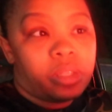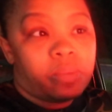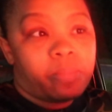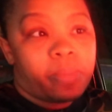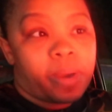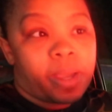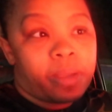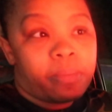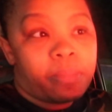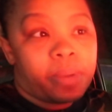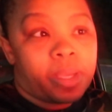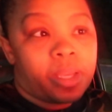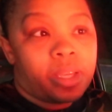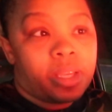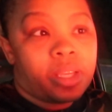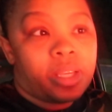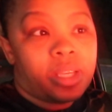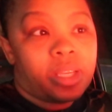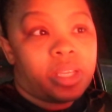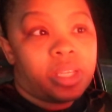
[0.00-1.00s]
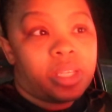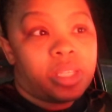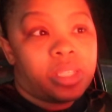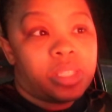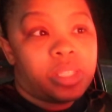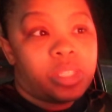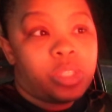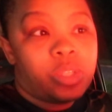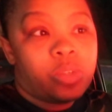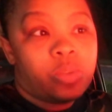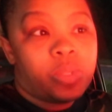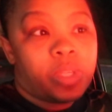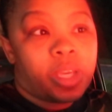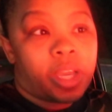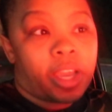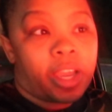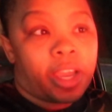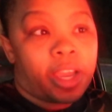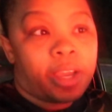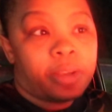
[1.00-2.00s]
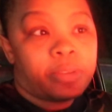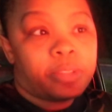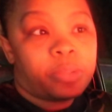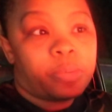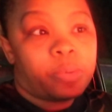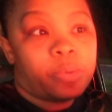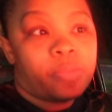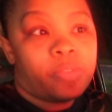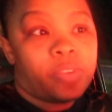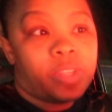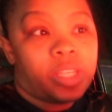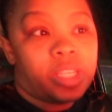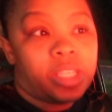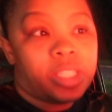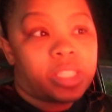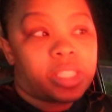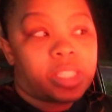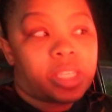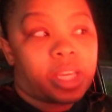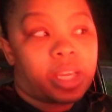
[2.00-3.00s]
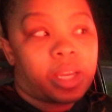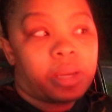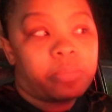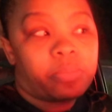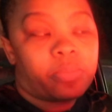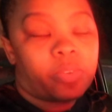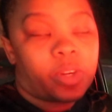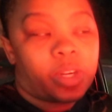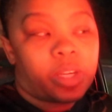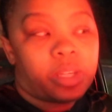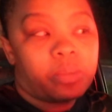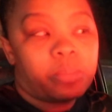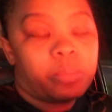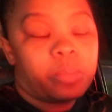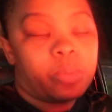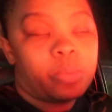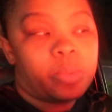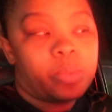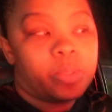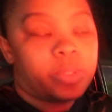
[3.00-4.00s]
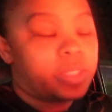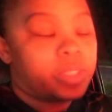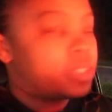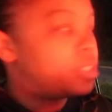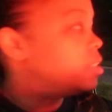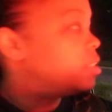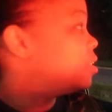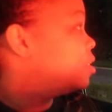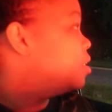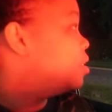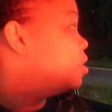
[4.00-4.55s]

maybe two times within this time frame, but we'll see